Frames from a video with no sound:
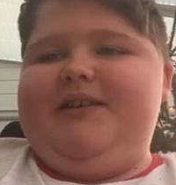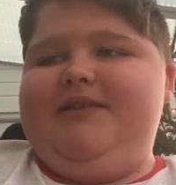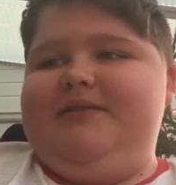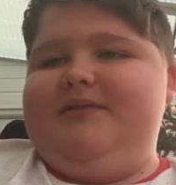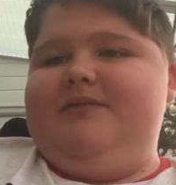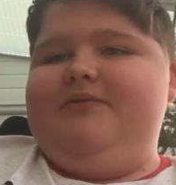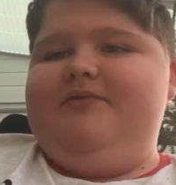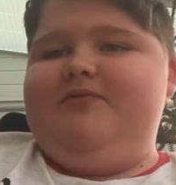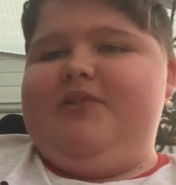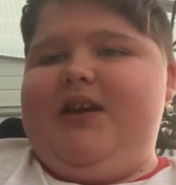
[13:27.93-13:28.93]
and
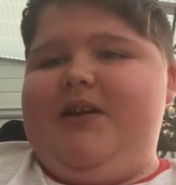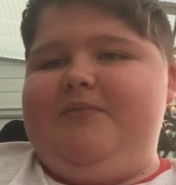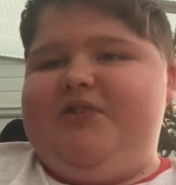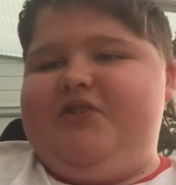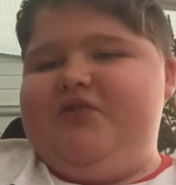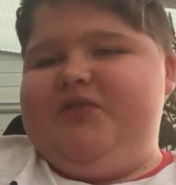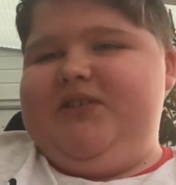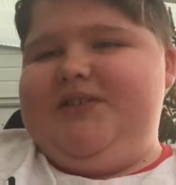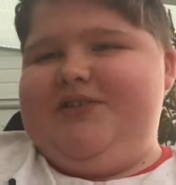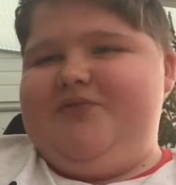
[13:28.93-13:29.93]
all that. I'm
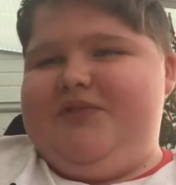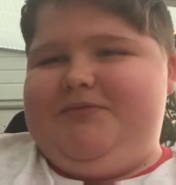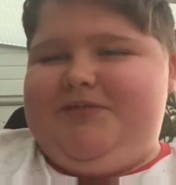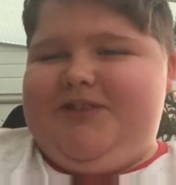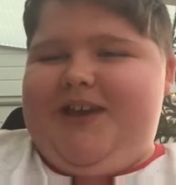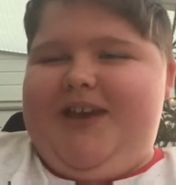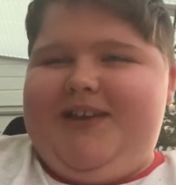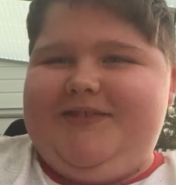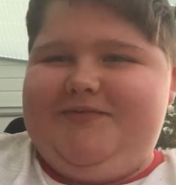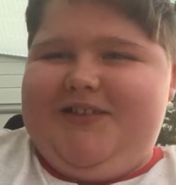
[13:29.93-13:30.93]
enjoying Christmas Day.
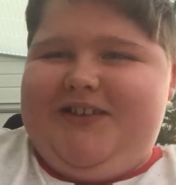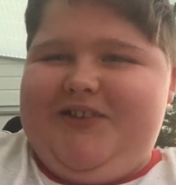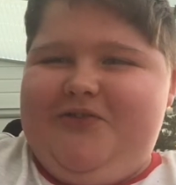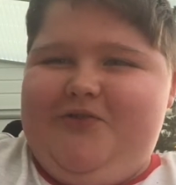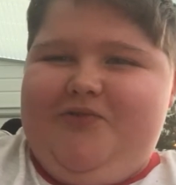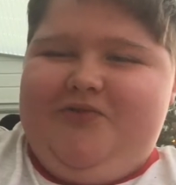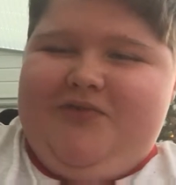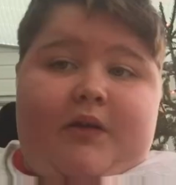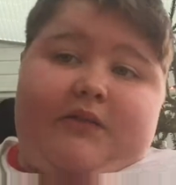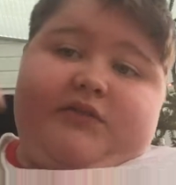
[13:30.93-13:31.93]
It's really cool.
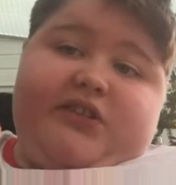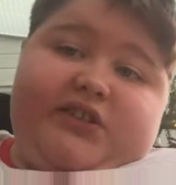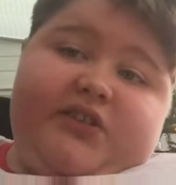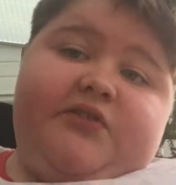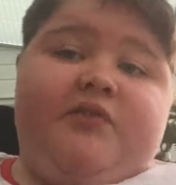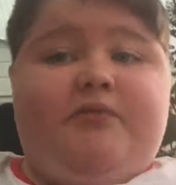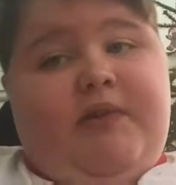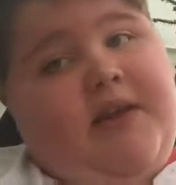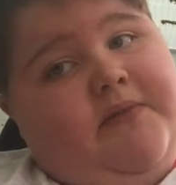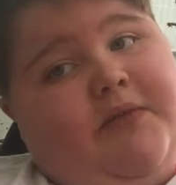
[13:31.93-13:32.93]
I'll see you
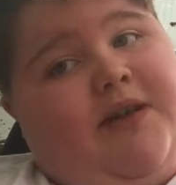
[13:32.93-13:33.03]
whenever,